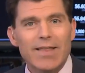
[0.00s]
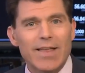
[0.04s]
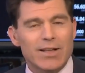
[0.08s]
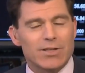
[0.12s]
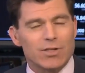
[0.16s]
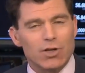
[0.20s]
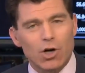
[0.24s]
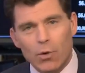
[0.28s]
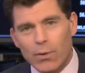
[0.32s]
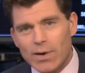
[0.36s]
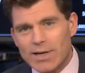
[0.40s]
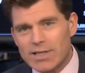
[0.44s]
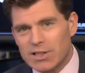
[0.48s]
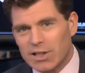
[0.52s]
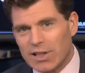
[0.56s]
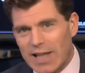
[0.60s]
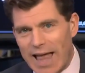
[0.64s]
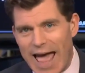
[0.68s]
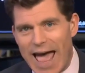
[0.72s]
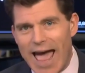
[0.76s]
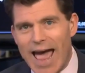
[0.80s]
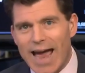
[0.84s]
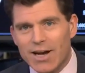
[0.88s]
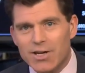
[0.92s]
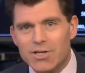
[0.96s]
That's always
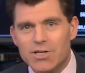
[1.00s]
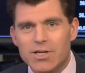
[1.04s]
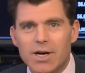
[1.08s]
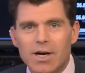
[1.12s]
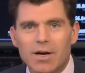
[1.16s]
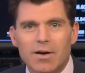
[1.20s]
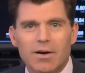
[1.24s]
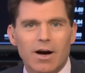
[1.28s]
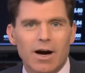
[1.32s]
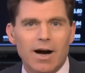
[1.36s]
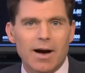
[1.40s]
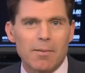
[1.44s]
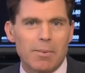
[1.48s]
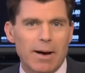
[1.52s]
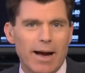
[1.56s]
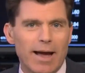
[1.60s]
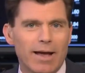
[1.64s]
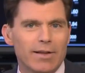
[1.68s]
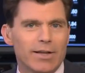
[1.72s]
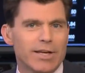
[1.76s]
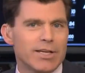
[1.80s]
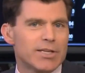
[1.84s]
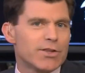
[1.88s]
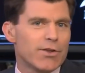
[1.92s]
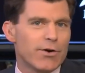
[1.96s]
lagged uh,
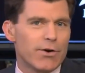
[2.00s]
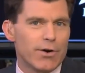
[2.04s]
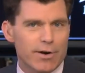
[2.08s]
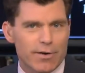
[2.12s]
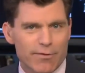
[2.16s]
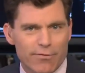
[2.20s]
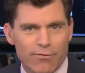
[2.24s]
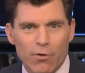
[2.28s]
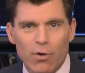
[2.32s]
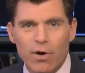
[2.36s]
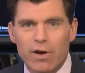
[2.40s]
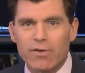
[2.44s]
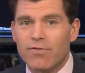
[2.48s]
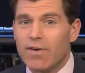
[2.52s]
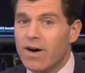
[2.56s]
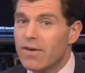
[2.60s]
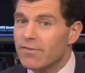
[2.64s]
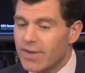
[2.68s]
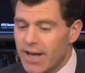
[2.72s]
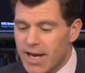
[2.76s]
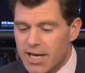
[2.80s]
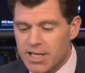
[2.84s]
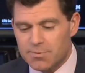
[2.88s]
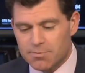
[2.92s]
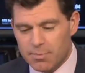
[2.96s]
by at least 30 or
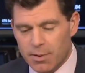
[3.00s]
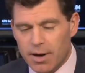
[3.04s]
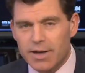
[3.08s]
45 days.